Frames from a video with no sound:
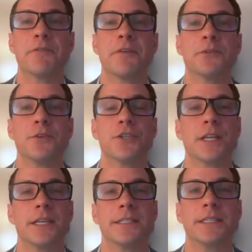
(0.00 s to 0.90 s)

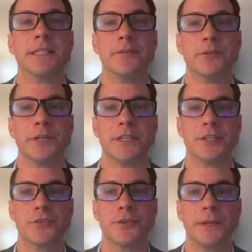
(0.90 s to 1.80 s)
revolutionized the delivery
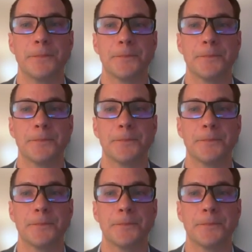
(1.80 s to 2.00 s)
industry.